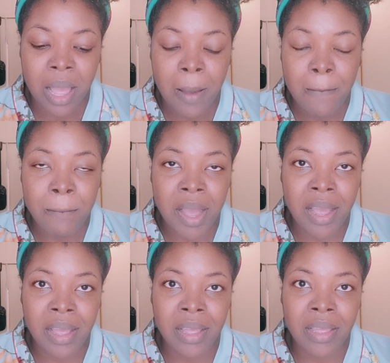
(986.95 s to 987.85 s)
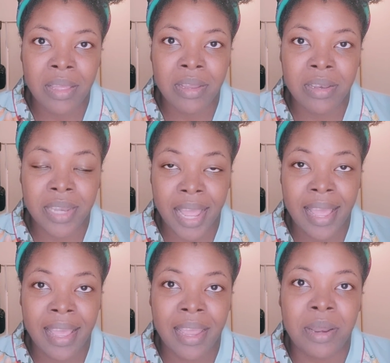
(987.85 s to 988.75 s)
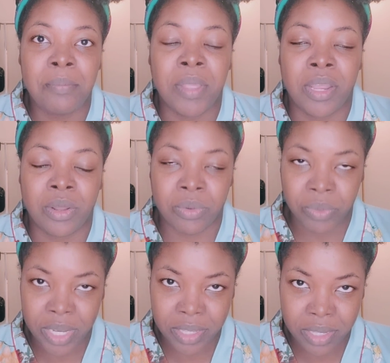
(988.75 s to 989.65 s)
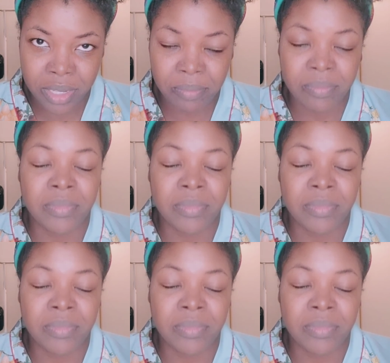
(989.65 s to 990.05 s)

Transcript: my dad being arrested,